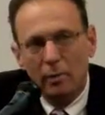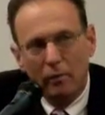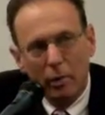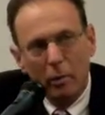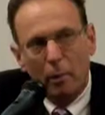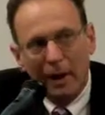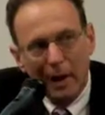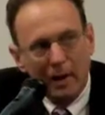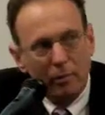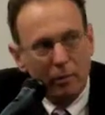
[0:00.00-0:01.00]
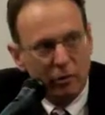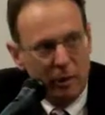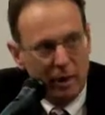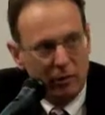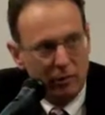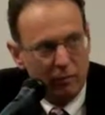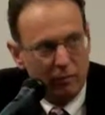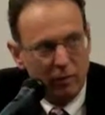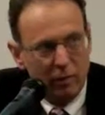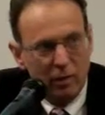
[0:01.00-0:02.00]
But from a planning
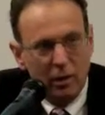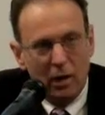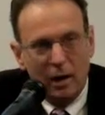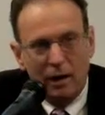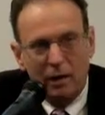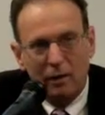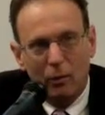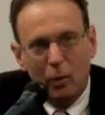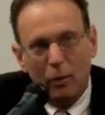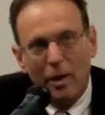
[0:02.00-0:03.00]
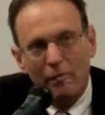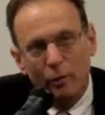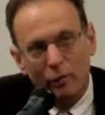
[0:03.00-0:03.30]
perspective, what I